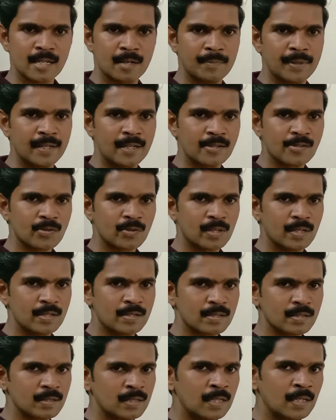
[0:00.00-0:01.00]
my dear
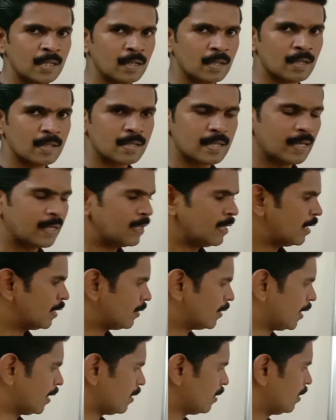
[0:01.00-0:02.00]
students? Understand?
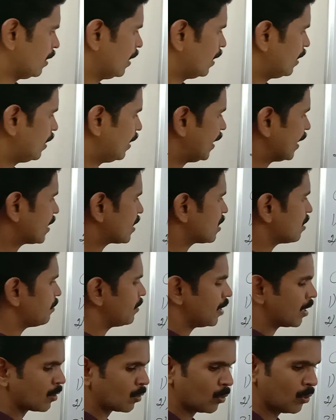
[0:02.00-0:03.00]
Then next
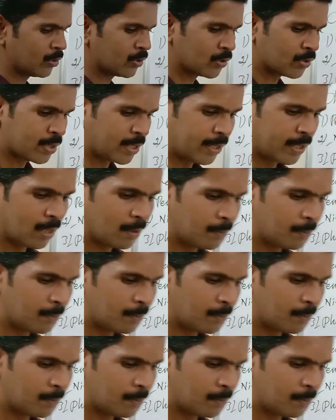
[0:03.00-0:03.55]
we are going to study